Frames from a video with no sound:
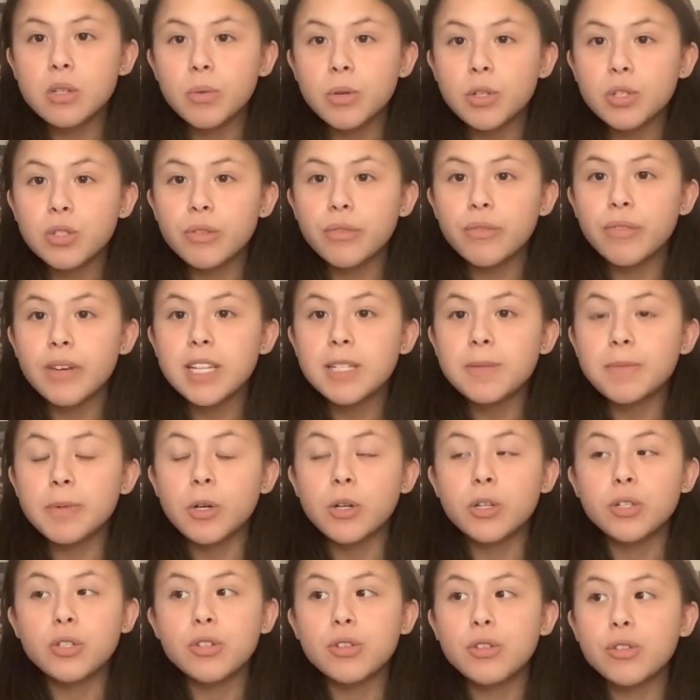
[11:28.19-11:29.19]
to wash your face
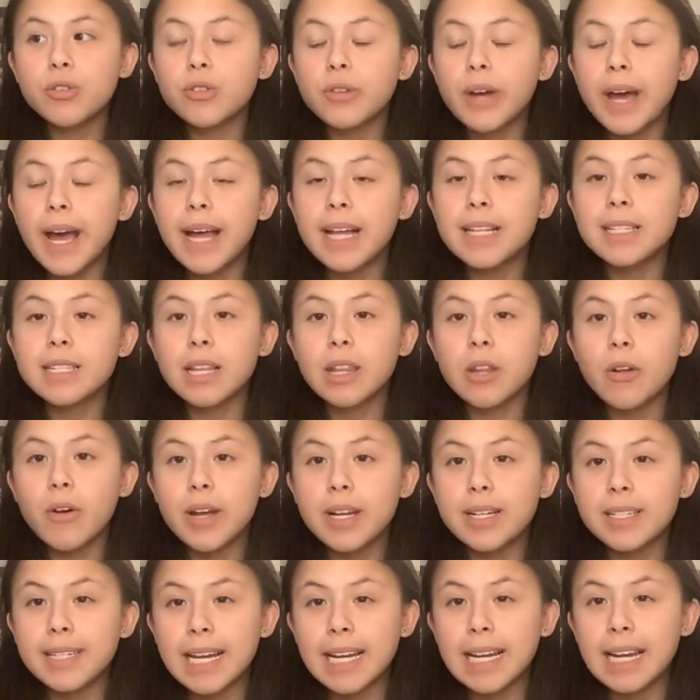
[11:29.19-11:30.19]
because you use your hands a lot
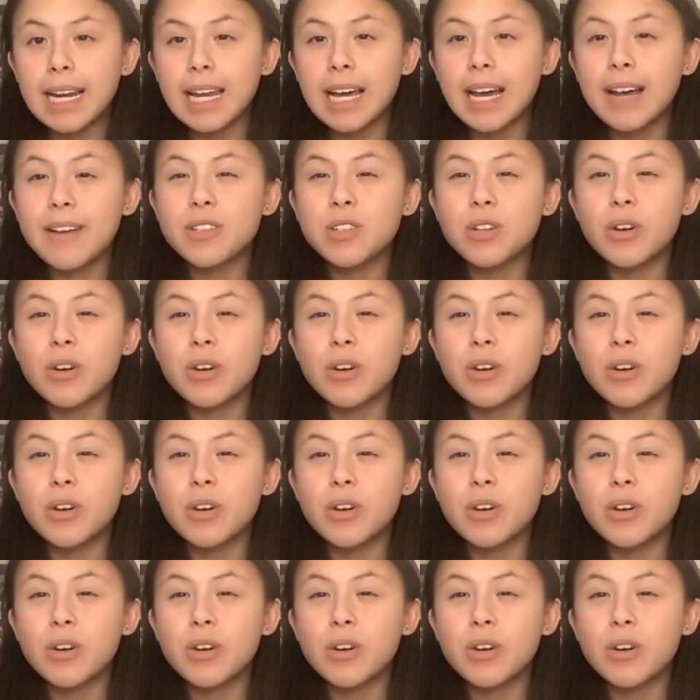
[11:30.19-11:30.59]
in daily life.